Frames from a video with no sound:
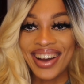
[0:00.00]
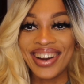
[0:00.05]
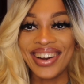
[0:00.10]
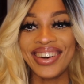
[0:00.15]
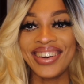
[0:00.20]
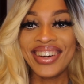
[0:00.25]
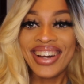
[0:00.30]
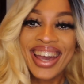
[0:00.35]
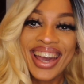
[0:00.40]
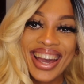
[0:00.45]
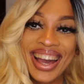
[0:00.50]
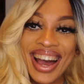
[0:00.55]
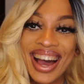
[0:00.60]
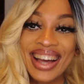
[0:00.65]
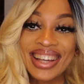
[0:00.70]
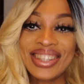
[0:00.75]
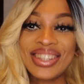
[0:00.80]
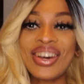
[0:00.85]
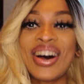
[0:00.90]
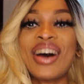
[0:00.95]
Okay
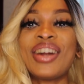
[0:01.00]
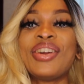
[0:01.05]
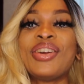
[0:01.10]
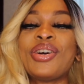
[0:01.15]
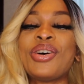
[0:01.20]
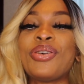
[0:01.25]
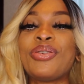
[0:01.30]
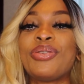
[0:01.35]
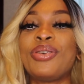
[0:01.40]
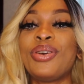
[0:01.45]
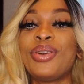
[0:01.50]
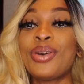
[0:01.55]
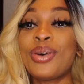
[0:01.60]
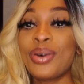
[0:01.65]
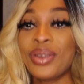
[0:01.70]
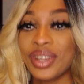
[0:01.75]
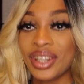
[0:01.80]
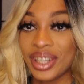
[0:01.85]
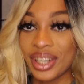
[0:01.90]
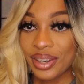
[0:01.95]
guys, so I don't know if you know
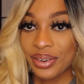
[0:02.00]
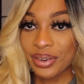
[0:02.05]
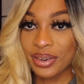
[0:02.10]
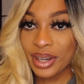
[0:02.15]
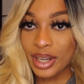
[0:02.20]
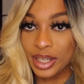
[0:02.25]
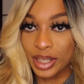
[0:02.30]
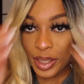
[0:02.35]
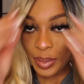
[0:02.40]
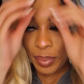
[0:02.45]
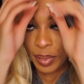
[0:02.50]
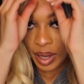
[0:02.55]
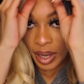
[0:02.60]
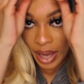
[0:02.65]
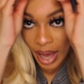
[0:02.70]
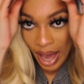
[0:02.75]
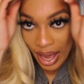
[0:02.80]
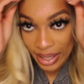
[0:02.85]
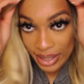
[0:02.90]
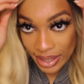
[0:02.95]
the difference, but
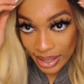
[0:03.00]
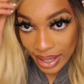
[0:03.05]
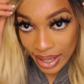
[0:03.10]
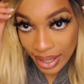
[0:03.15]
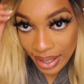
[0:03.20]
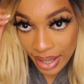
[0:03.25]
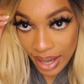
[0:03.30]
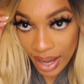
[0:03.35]
I did